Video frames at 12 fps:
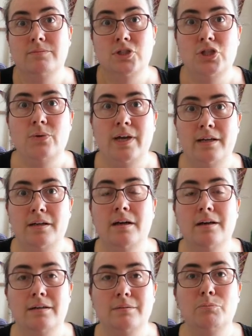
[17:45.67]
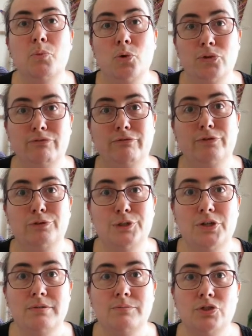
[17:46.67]
doing a more than
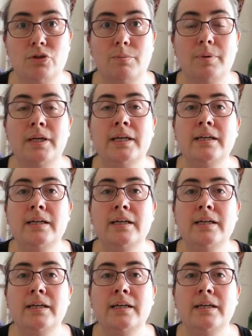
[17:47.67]
full-time job,